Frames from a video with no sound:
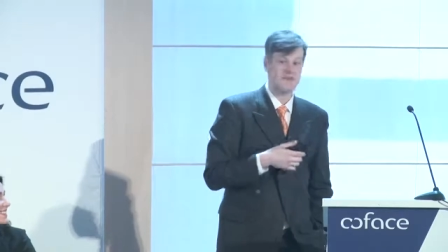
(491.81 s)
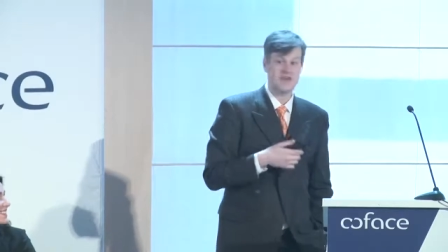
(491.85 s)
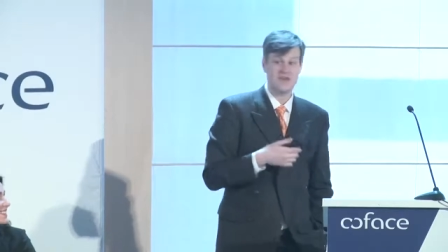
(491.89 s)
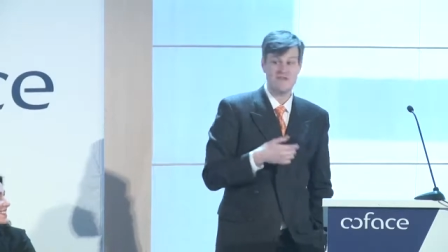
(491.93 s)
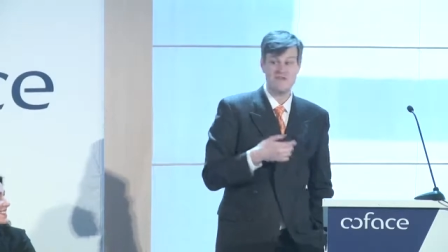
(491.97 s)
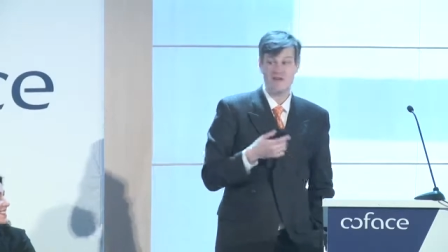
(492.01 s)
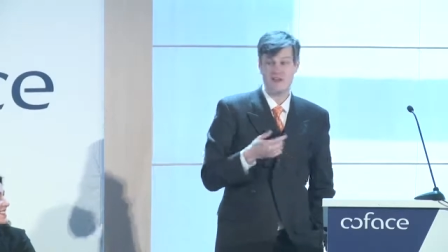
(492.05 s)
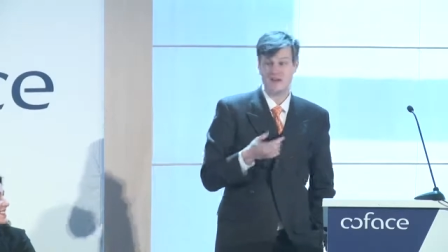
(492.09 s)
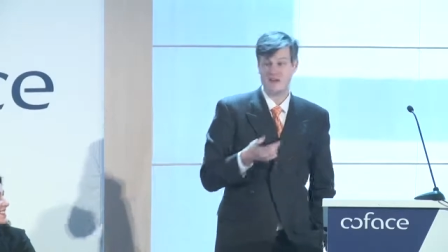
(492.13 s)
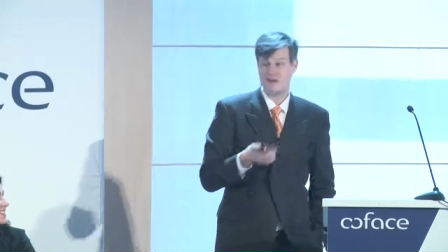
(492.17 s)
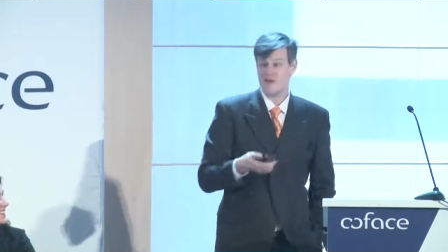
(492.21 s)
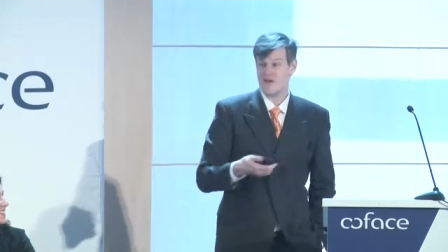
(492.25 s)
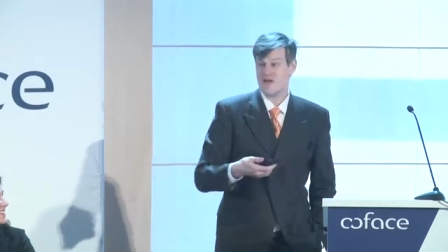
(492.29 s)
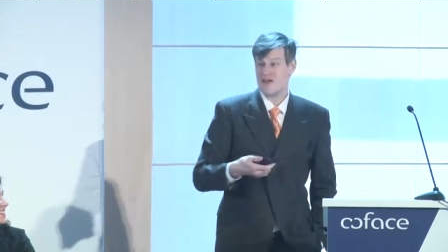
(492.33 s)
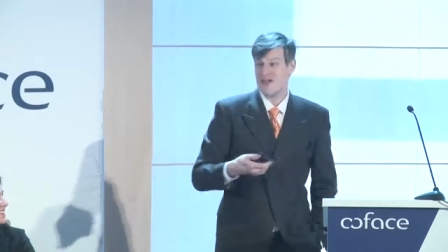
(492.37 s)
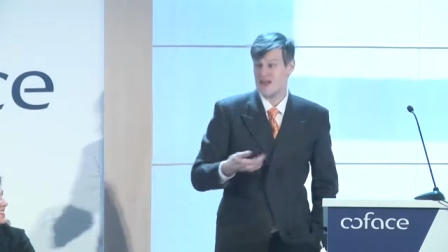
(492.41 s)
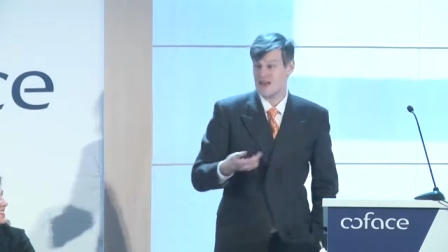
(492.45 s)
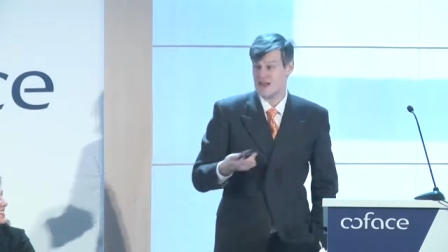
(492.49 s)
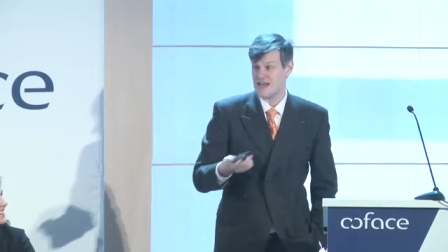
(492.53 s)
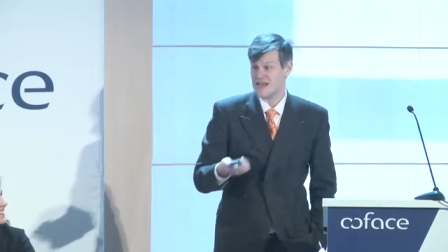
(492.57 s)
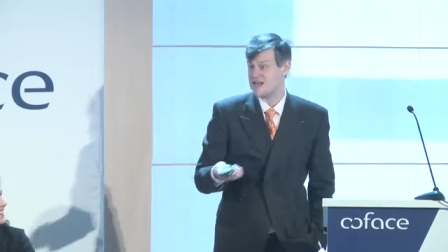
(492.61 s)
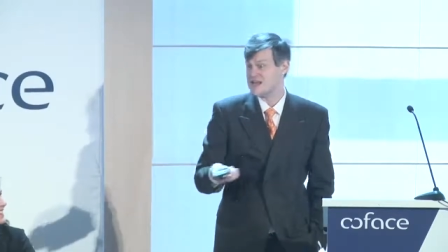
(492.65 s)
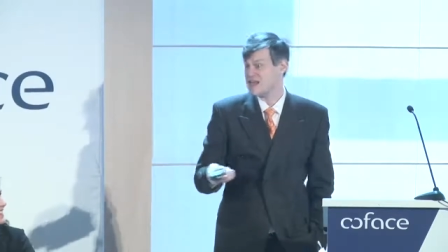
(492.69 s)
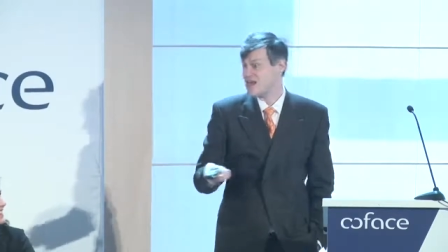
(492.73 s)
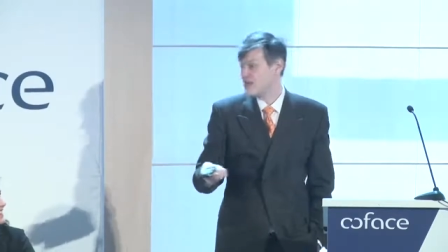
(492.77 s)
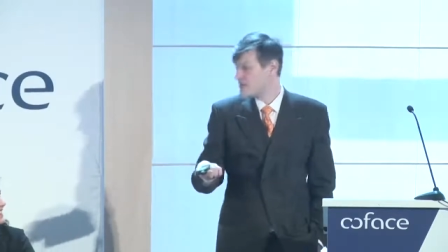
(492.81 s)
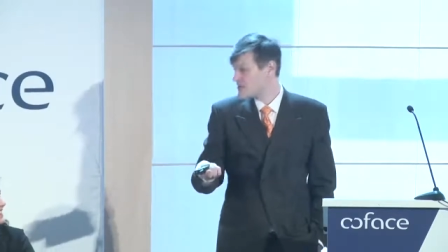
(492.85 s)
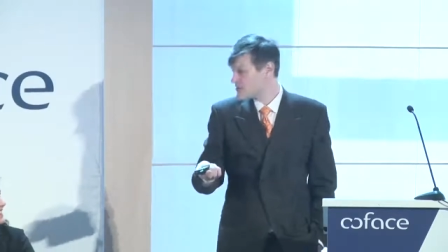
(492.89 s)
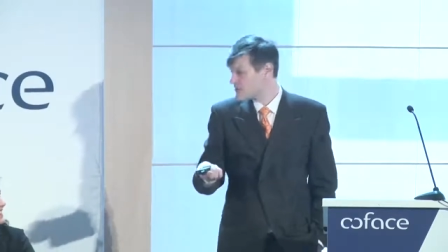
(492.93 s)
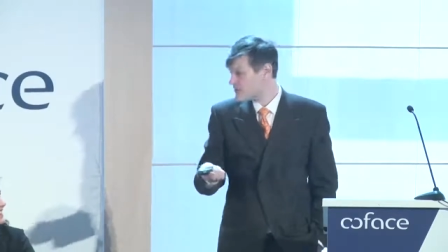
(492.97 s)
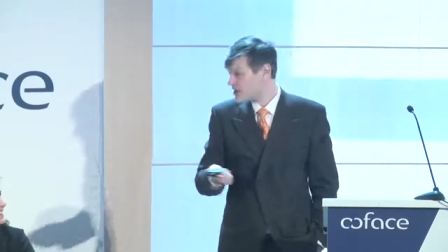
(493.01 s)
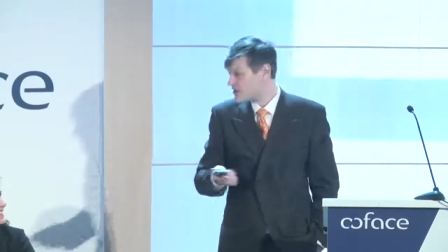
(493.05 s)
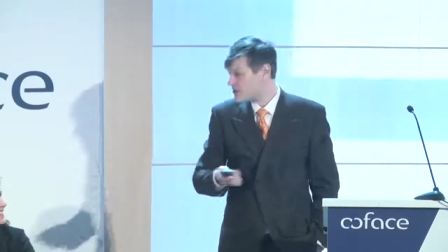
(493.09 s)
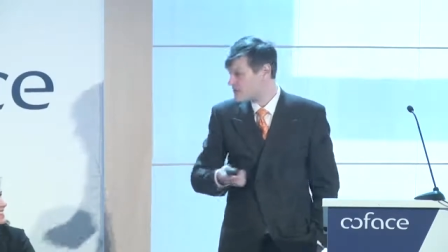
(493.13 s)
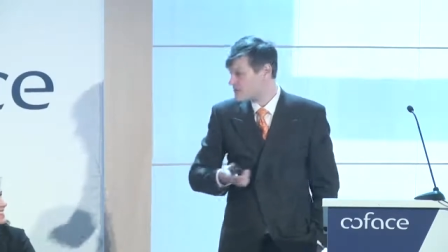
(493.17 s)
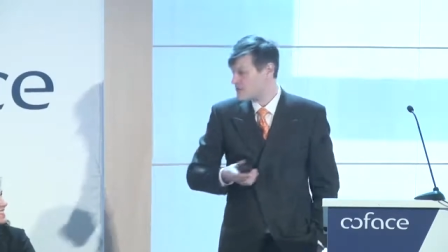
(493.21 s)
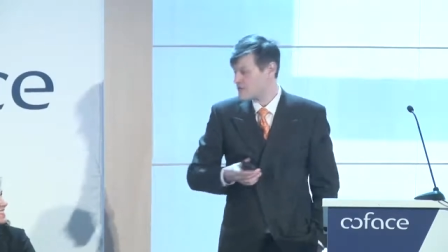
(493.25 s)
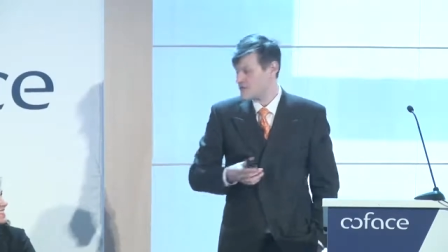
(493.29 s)
and even in credit and economic
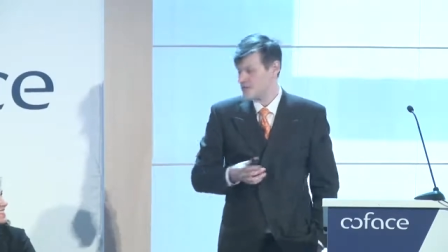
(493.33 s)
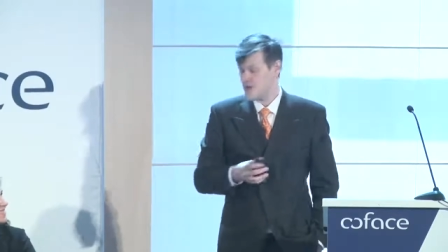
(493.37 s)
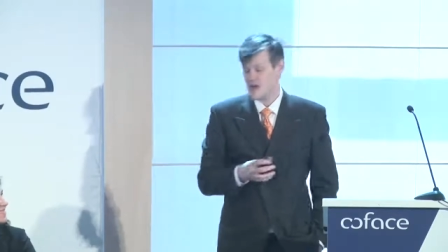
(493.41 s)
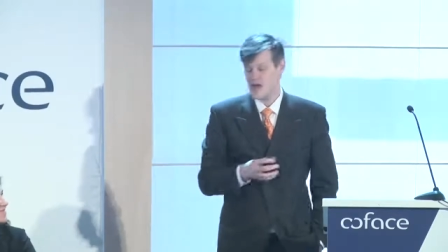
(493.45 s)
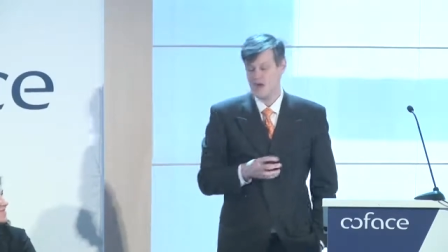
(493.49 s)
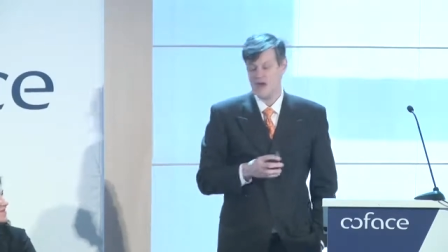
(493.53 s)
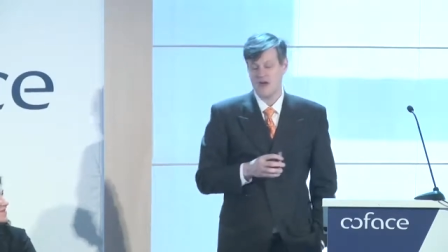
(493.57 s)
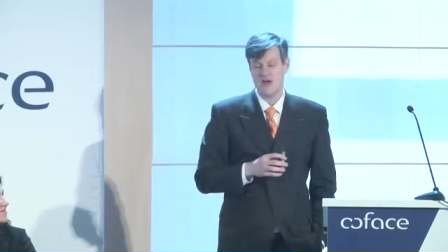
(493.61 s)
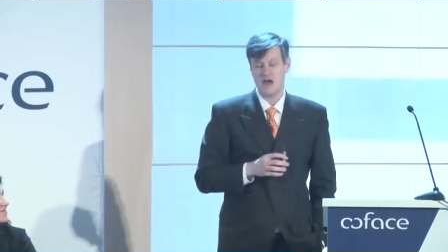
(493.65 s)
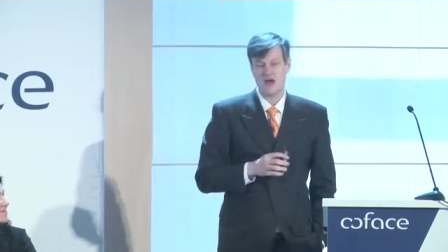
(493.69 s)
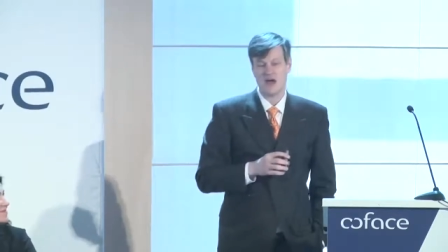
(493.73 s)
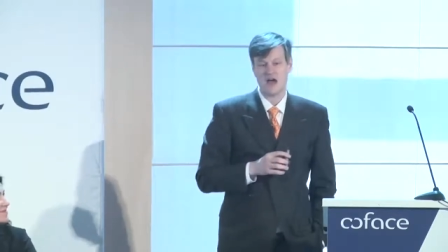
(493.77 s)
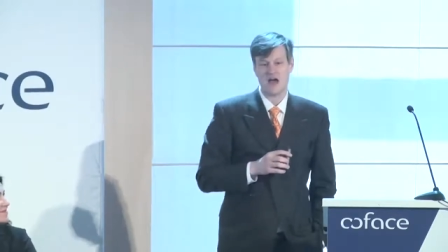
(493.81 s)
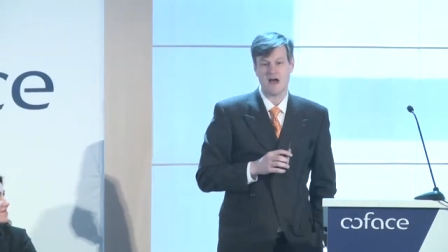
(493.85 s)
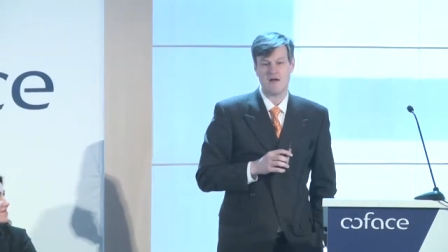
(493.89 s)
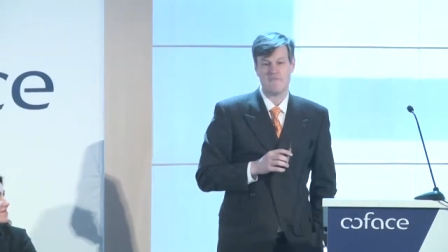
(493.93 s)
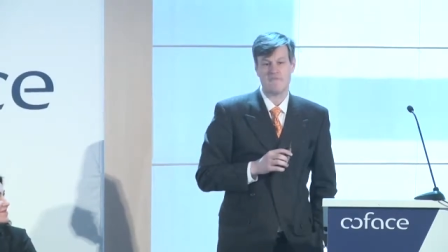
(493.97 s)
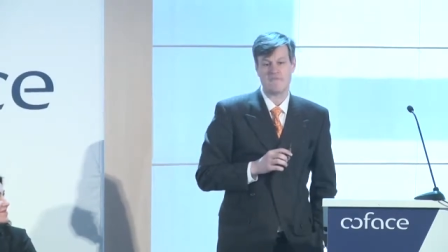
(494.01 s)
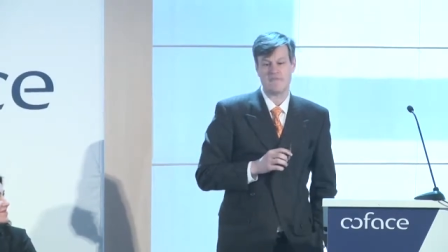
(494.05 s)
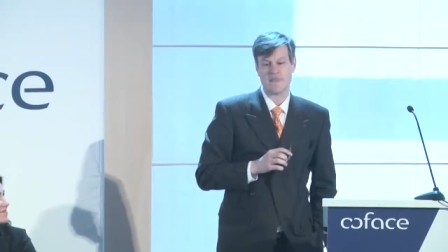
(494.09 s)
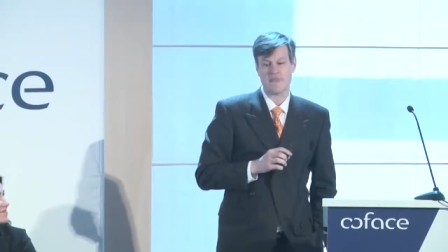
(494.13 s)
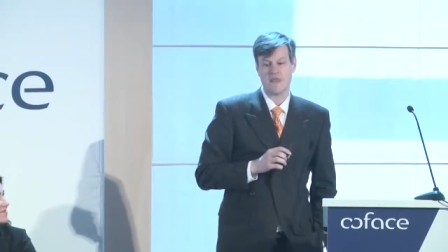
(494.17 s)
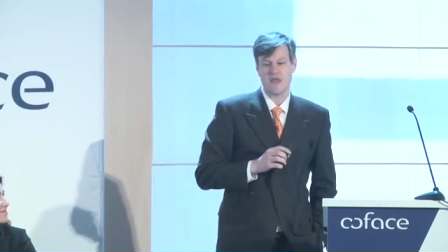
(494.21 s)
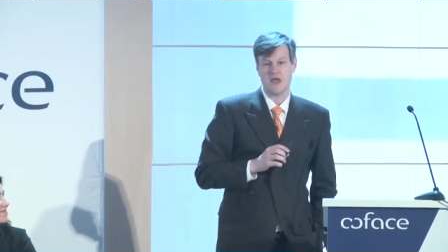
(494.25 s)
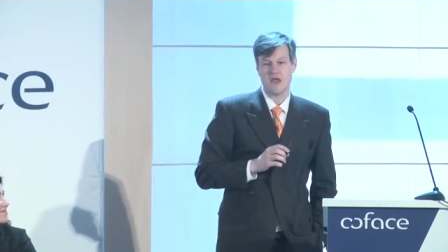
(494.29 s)
models. Um,